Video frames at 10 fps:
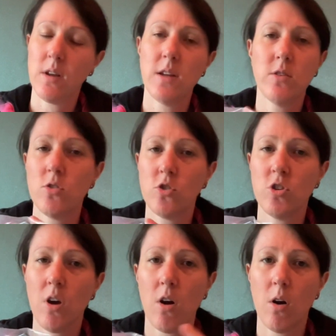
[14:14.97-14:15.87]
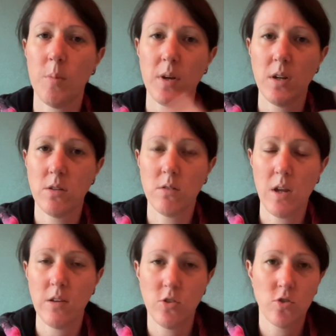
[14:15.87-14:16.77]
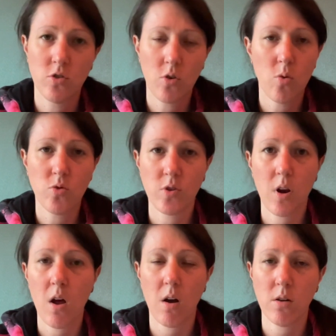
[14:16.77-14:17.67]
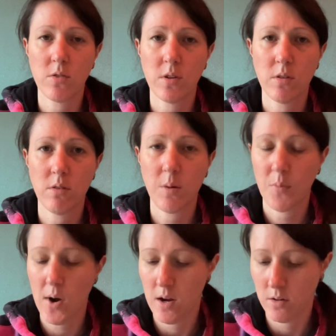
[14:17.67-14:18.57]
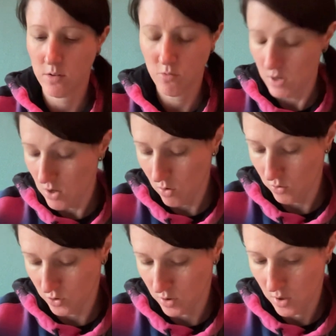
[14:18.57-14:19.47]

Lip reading: it's not sharp and it just scores the glass and it breaks. It's really odd.